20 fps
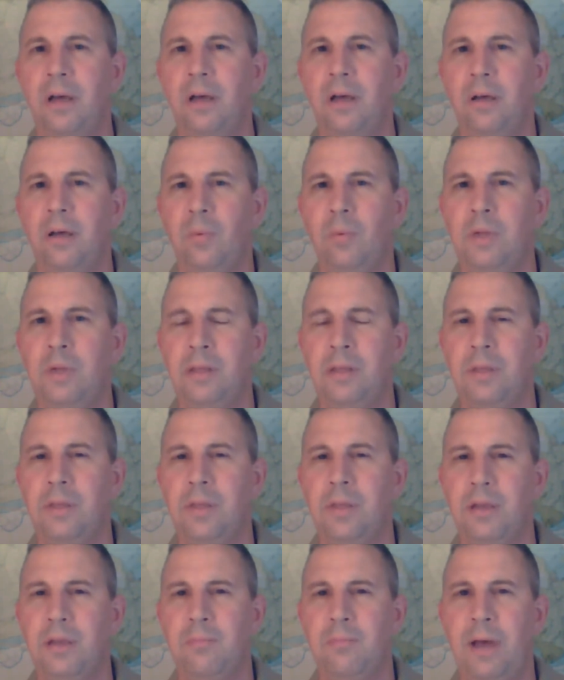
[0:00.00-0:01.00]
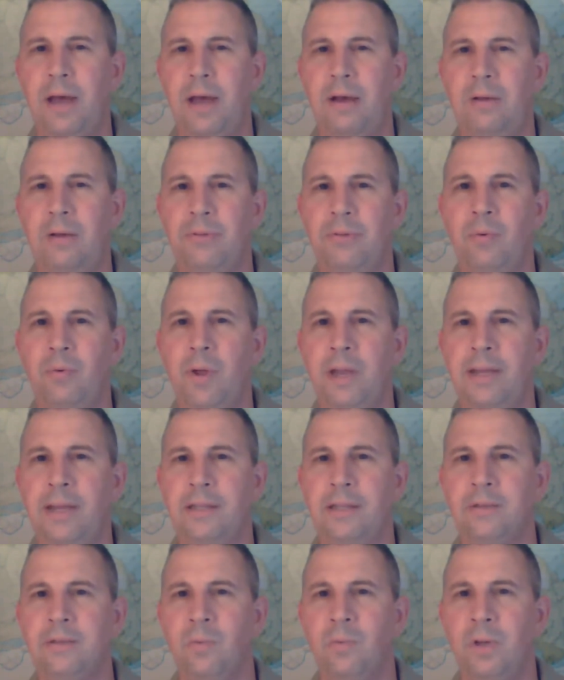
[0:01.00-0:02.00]
we can think about the ways
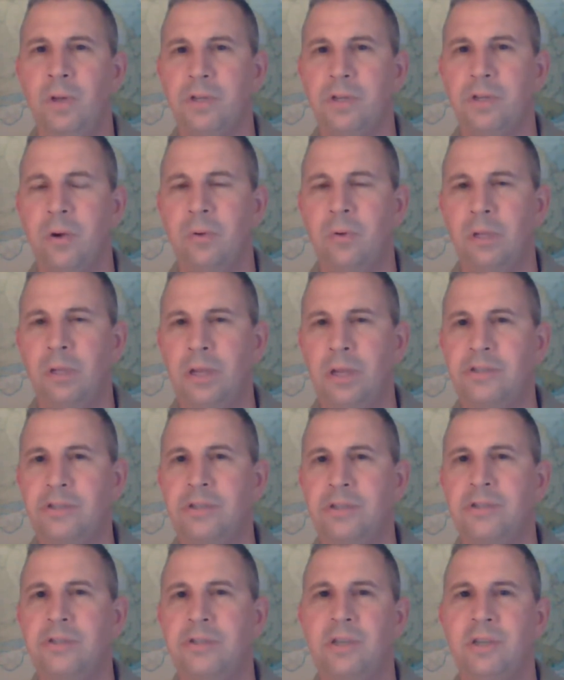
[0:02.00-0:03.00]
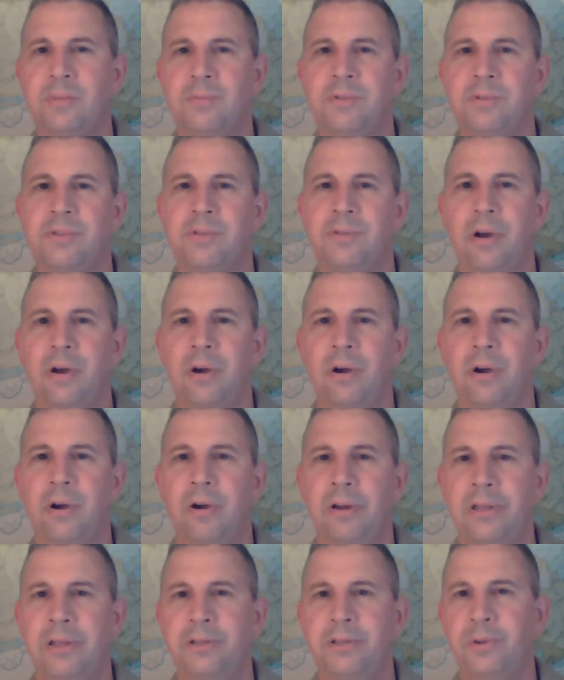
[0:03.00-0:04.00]
in which our relationships are
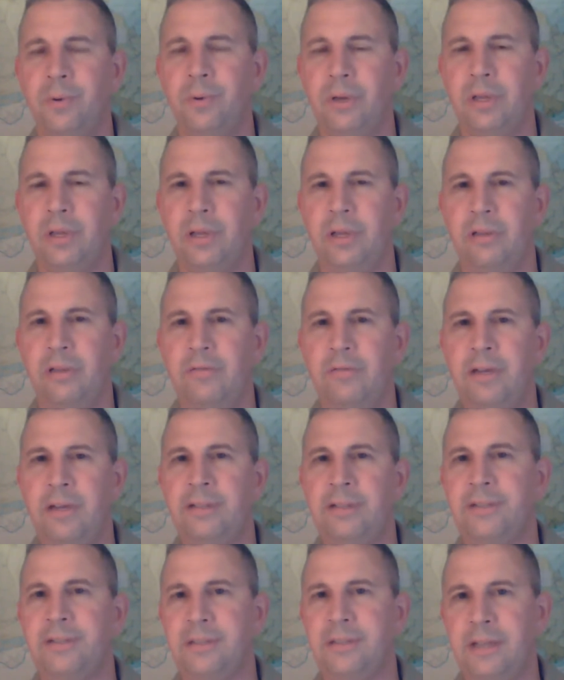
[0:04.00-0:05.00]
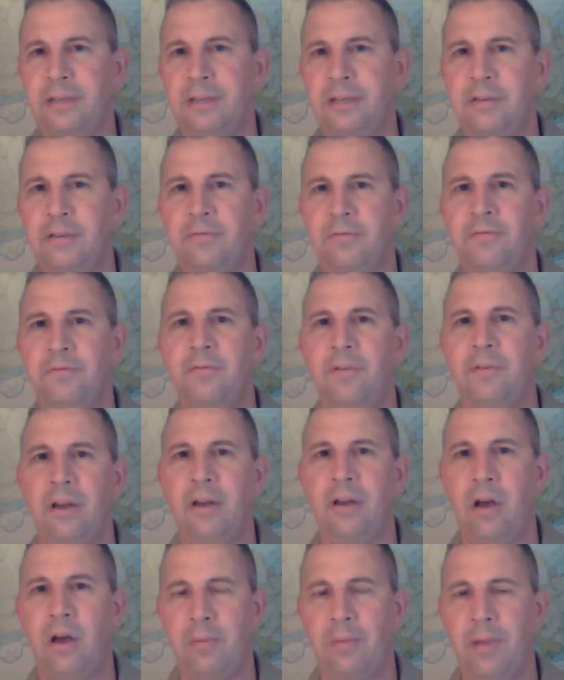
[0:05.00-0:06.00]
intuitive and instinctive and
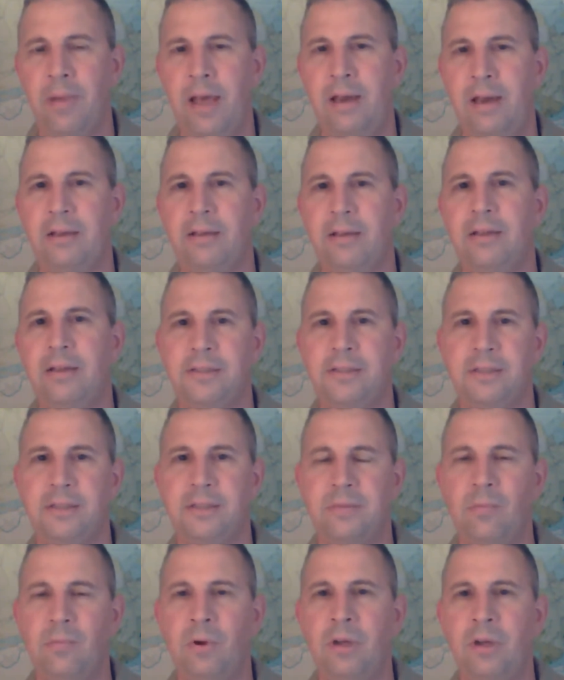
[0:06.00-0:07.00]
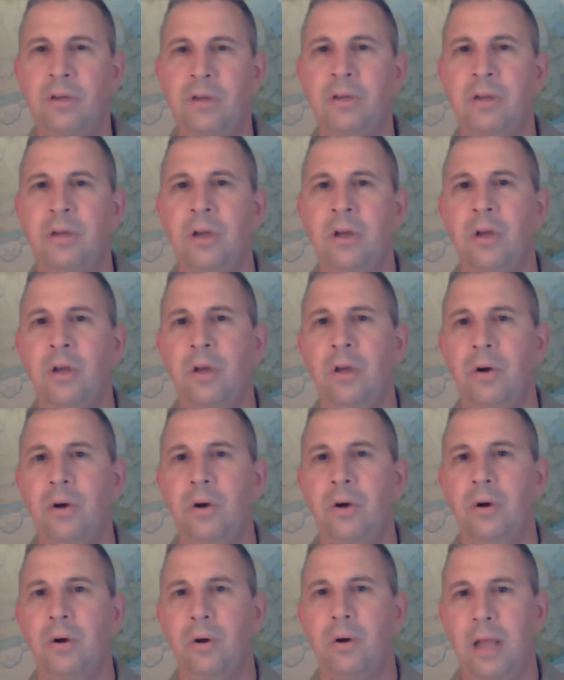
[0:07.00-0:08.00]
automatic in System 1.
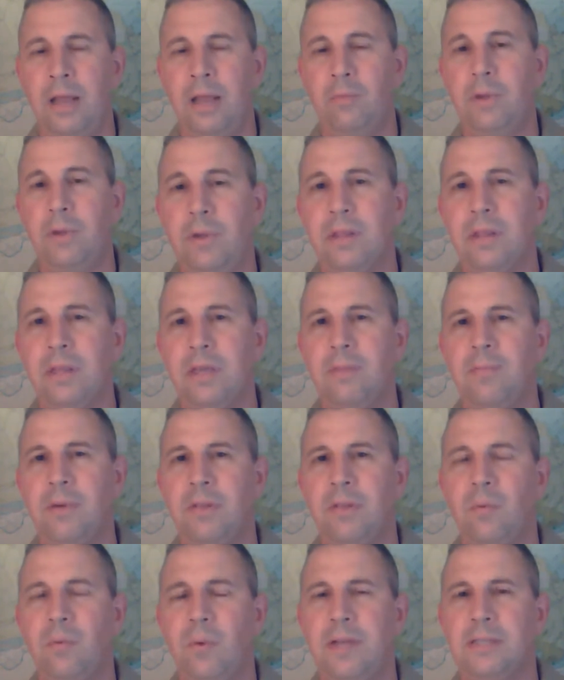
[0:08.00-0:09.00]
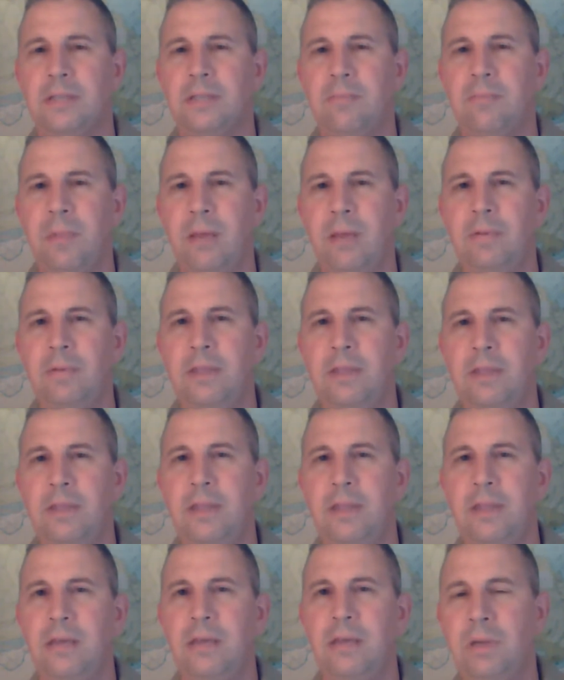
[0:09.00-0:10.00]
And think about the ways that maybe they
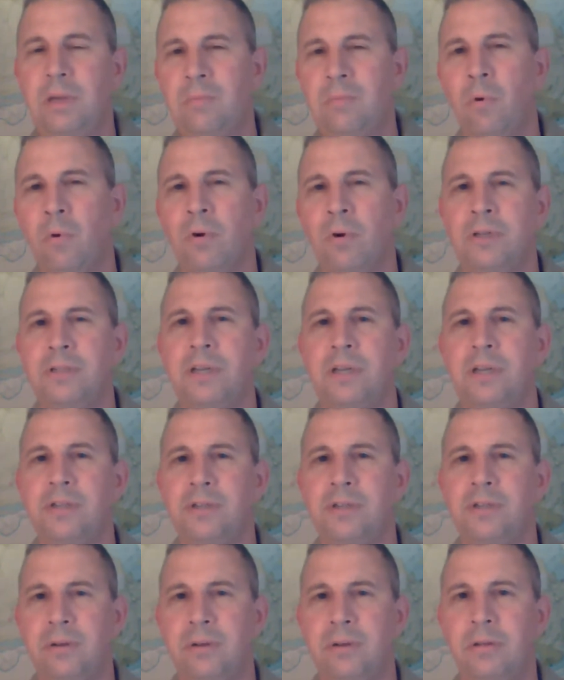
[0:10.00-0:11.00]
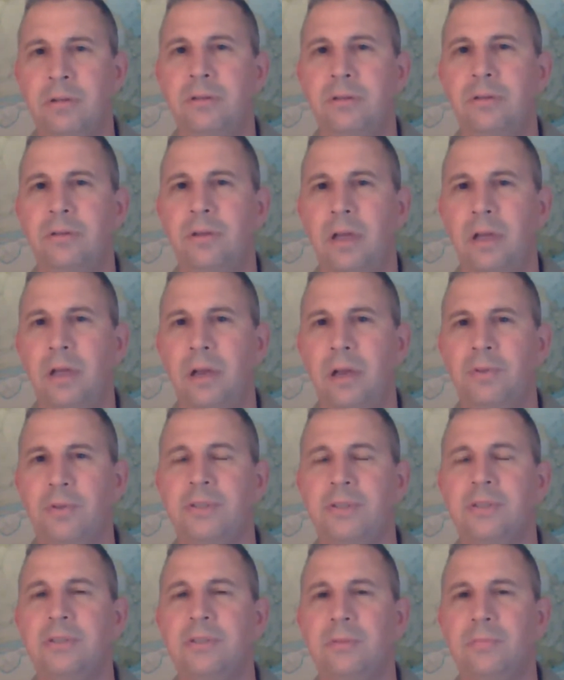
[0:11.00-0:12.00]
could be more intentional with
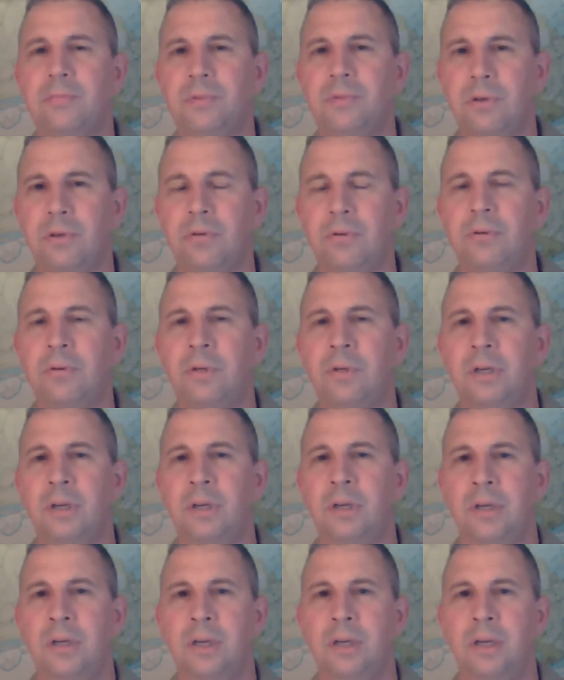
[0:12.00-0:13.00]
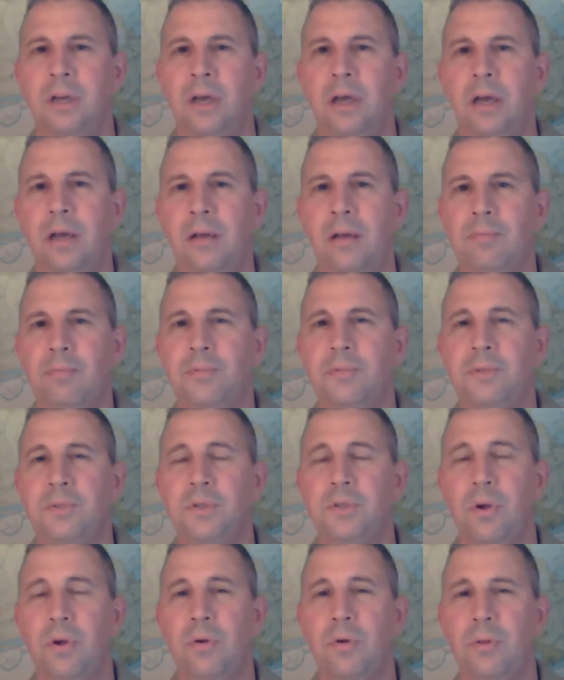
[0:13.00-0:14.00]
System 2.
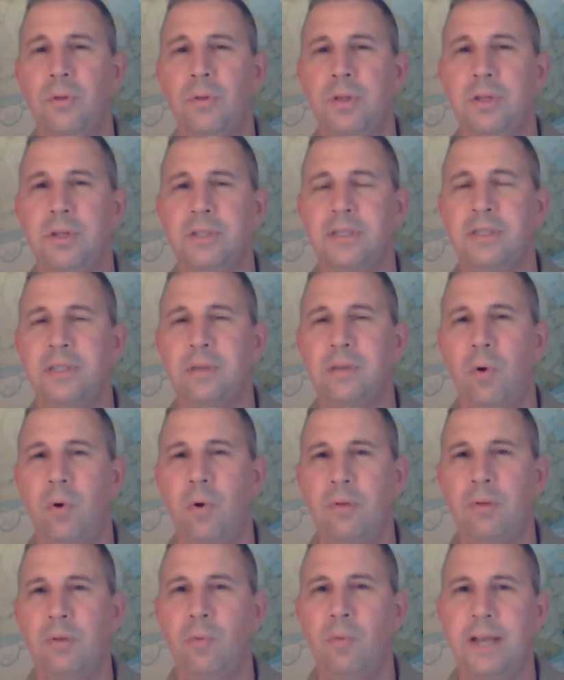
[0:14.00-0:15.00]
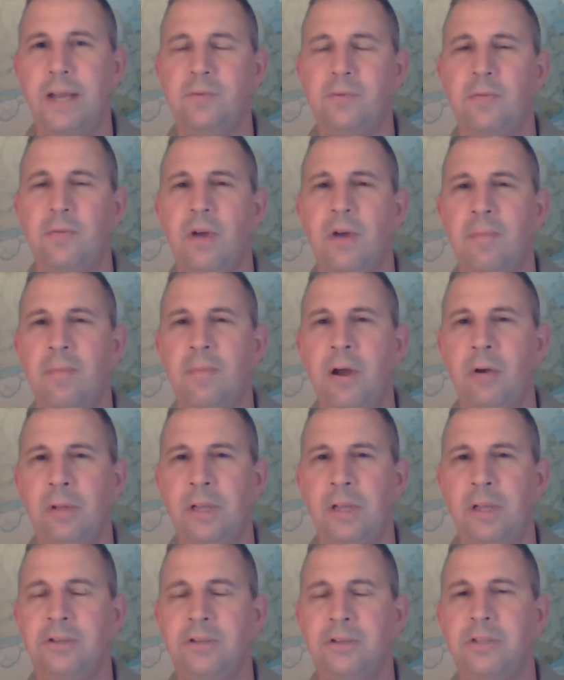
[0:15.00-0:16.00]
So the System 1 ways we've thought about
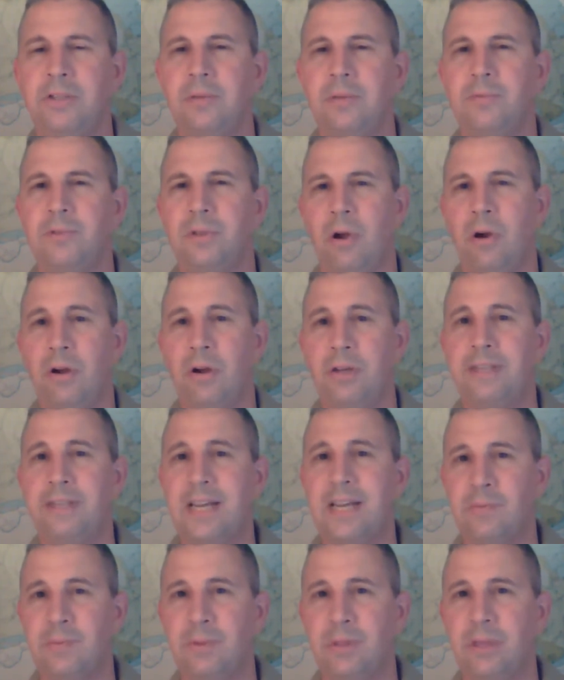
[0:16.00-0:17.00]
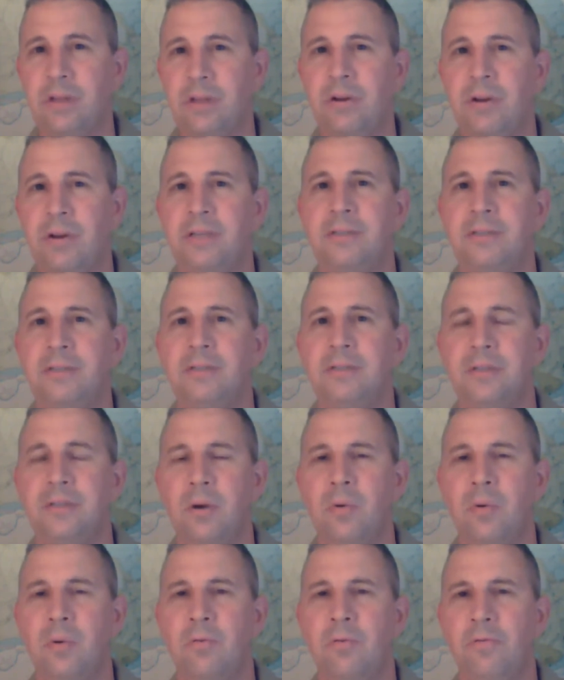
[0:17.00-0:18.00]
relationships are attachment theories.
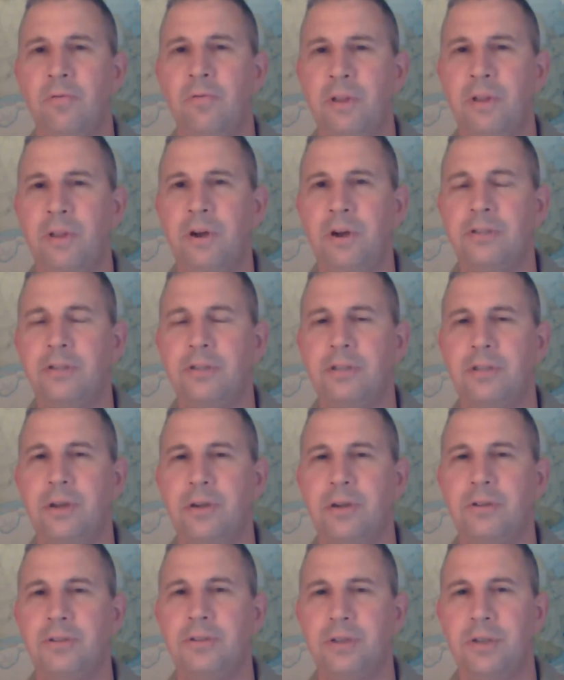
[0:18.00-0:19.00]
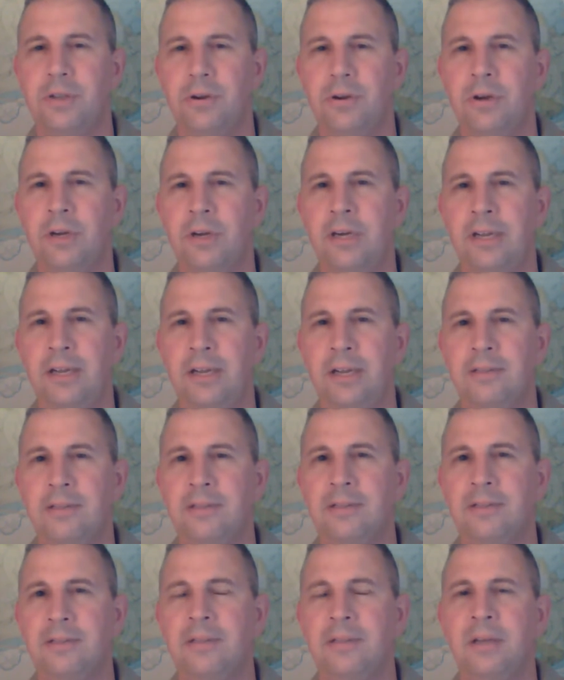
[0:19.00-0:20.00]
So we're fulfilling our security
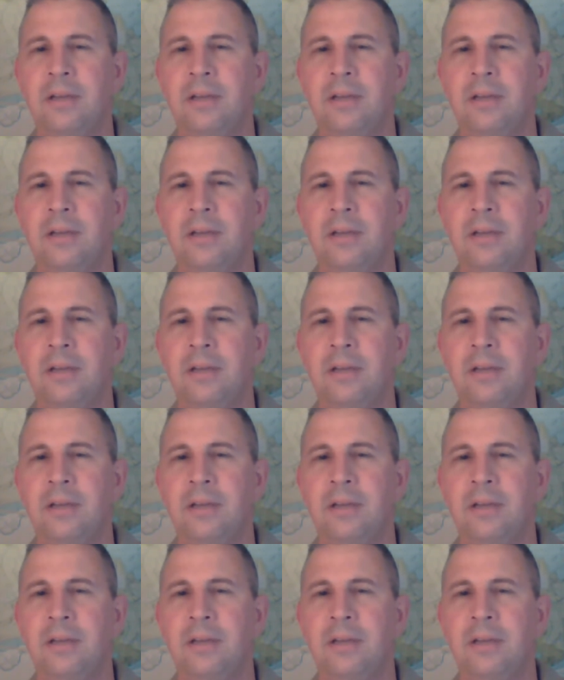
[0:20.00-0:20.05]
needs.